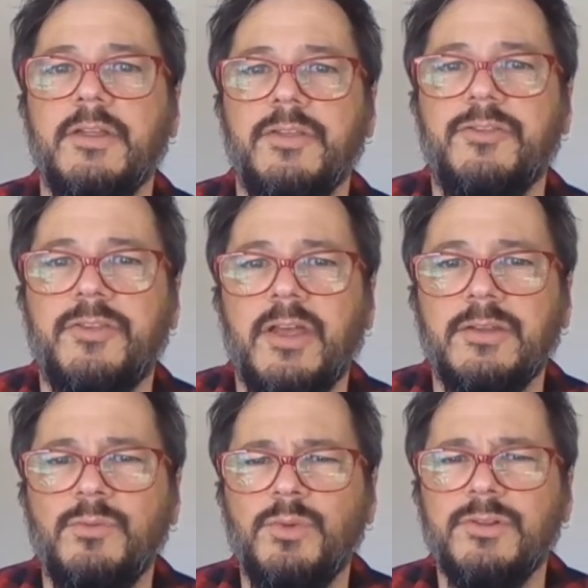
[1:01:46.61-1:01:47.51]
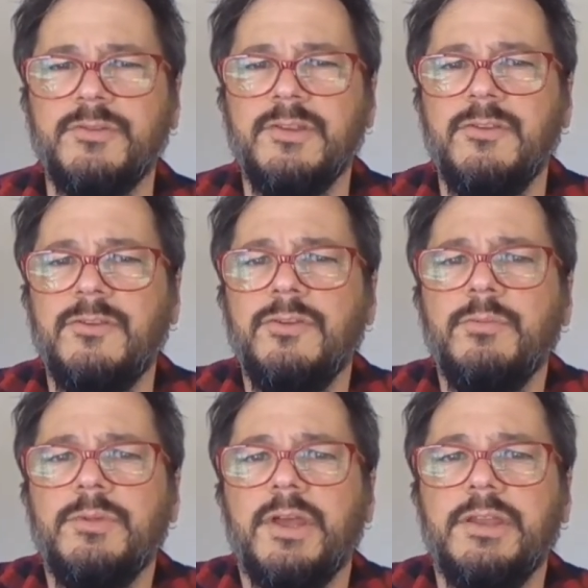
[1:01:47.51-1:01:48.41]
the sun will have
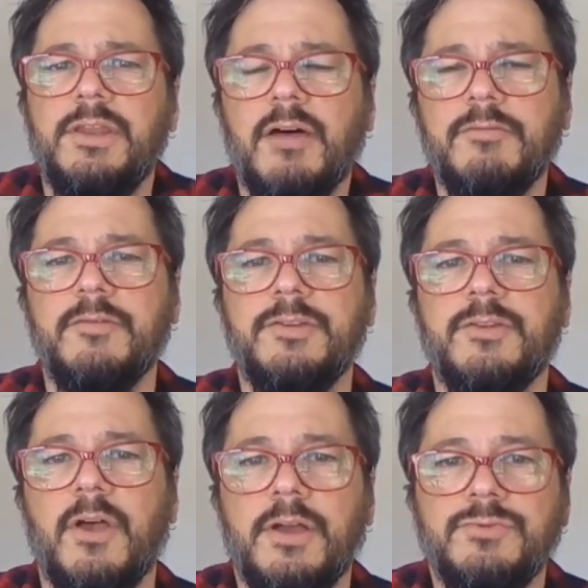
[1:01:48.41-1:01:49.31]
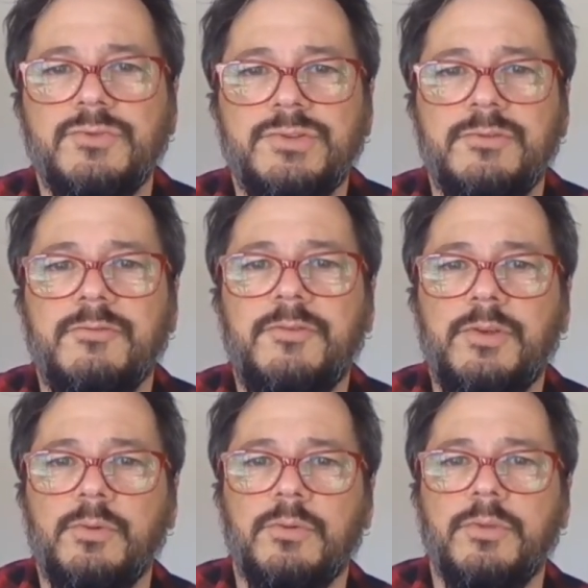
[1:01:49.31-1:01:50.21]
consumed enough of its hydrogen
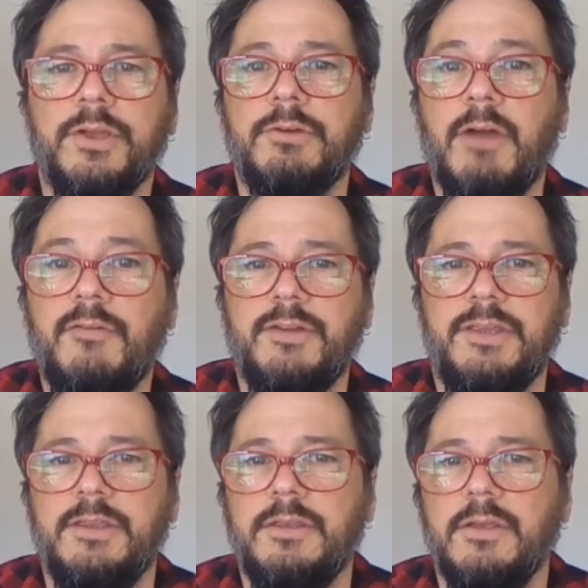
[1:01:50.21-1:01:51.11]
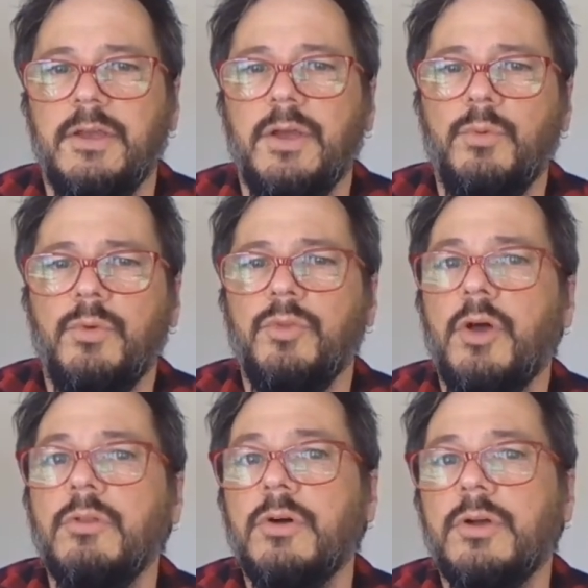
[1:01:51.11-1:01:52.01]
fuel that gravity will
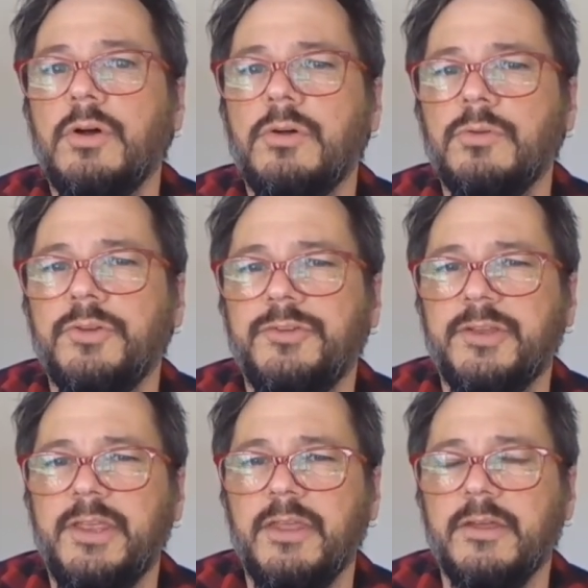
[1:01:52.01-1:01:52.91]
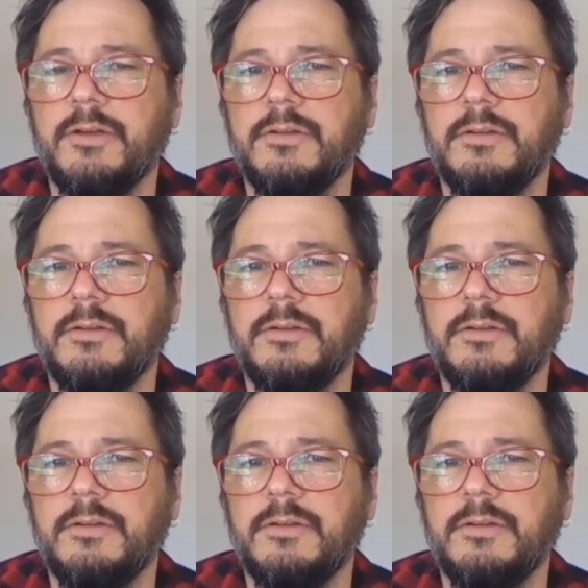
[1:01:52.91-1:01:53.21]
no longer hold it together.